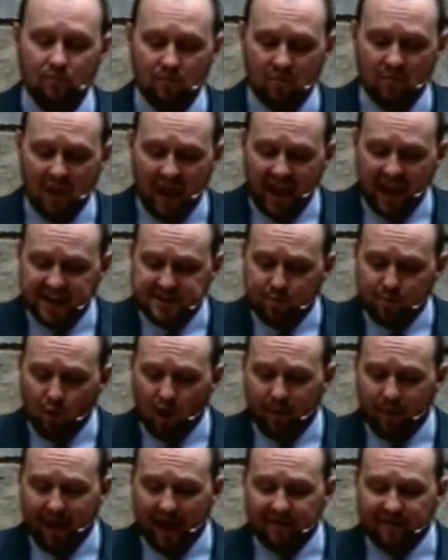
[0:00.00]
It's more
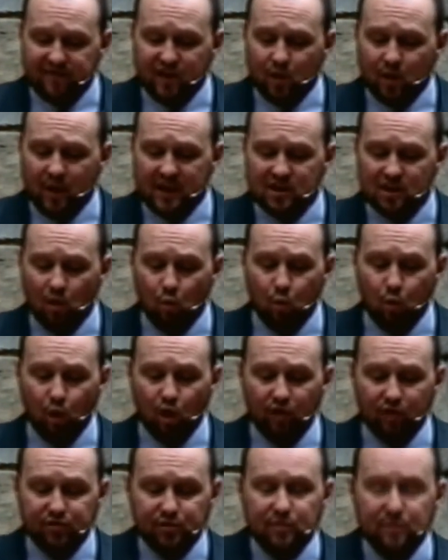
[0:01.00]
about viewing the
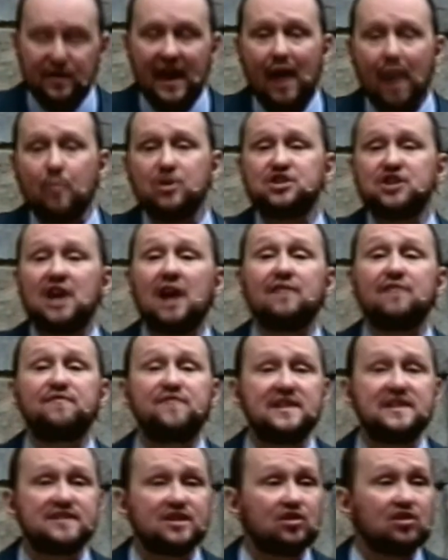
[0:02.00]
world through that which our
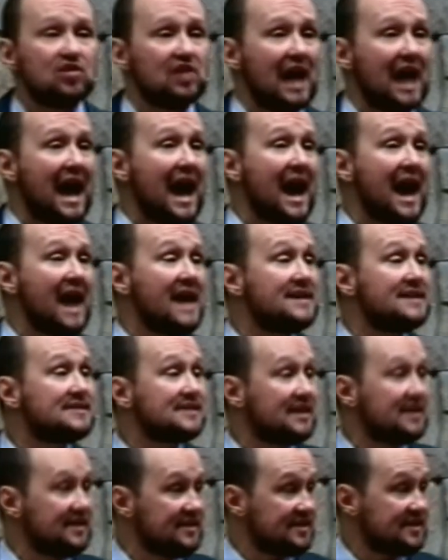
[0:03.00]
physical eyes
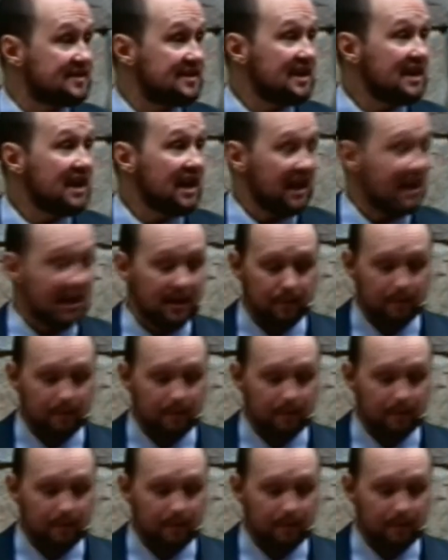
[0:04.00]
can see.